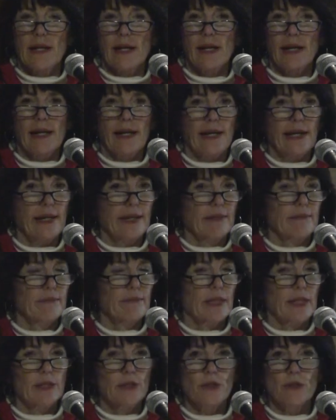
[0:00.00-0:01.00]
I,
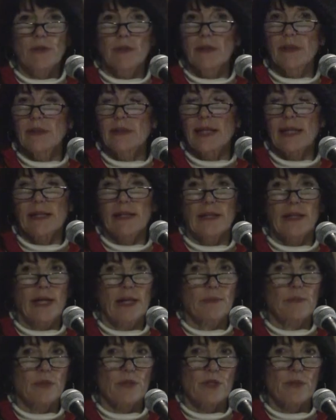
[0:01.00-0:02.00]
I do a lot of
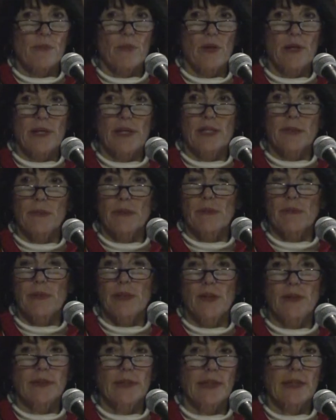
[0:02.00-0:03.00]
copper sprays, but
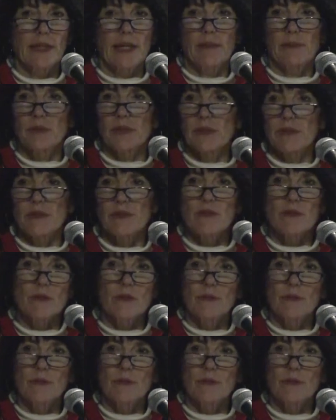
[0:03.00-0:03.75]
apparently copper doesn't